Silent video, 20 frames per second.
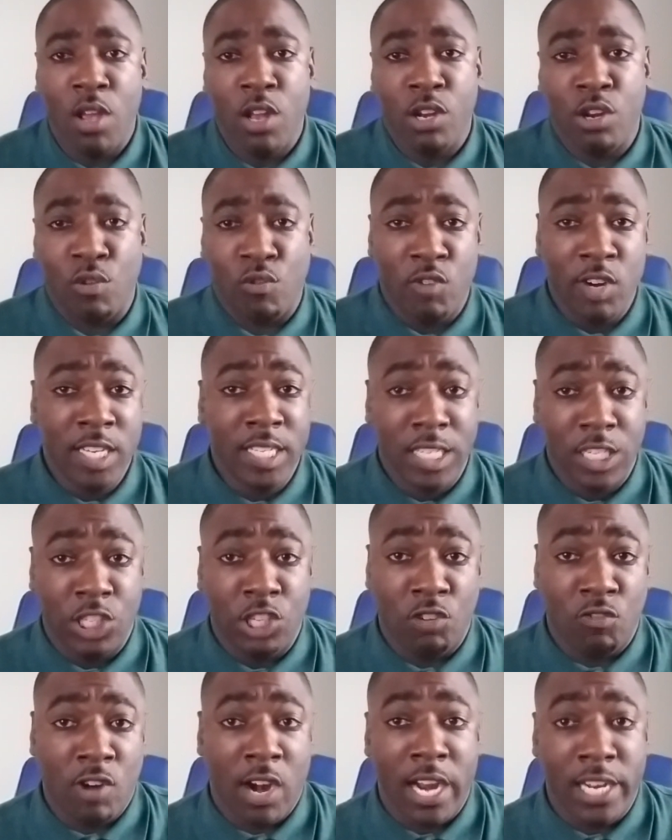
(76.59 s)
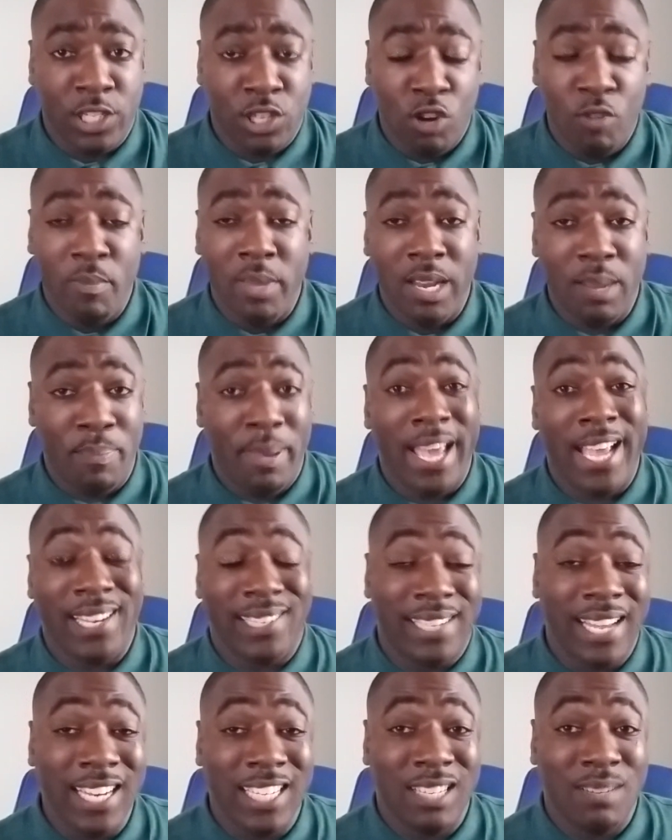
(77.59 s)
The reason Sharon told me to pay
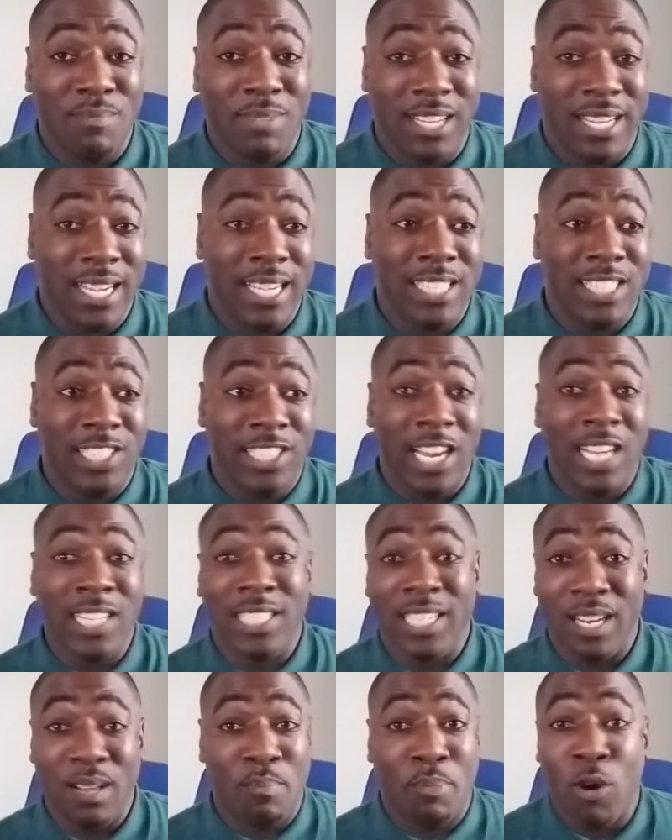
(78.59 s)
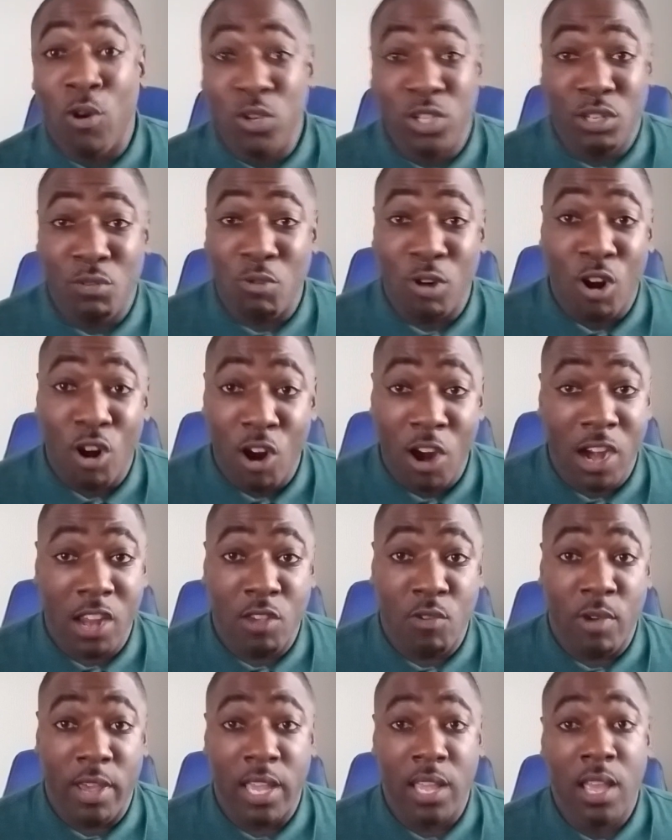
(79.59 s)
attention because Justin and Posey were
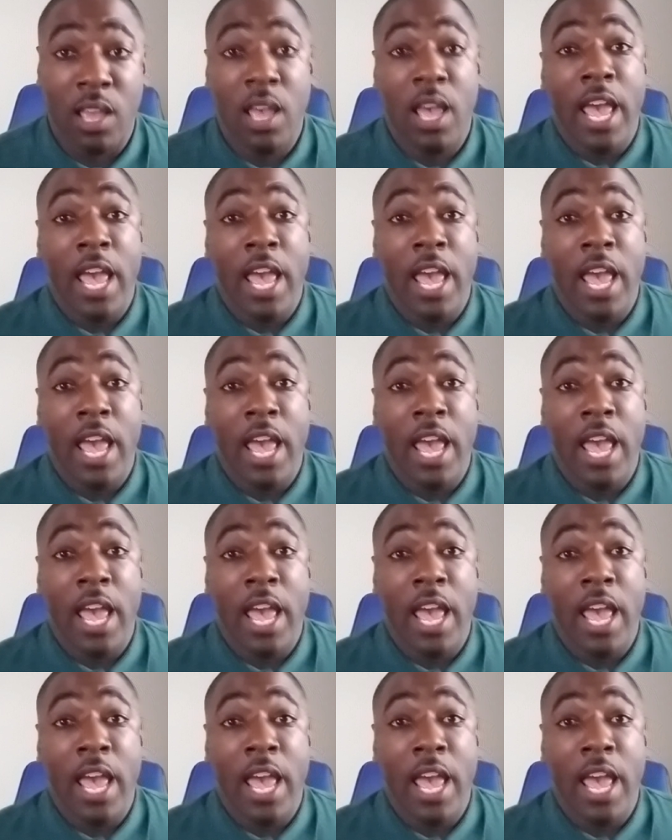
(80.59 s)
arguing.